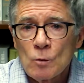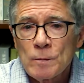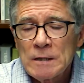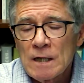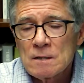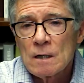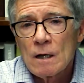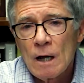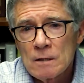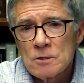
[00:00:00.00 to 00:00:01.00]
we'll be testing
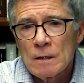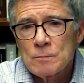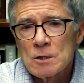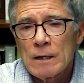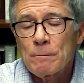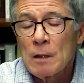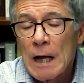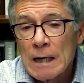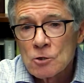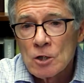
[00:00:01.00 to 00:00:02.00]
concepts like
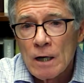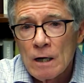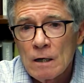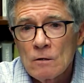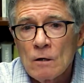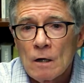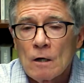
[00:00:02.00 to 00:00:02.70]
blockchain,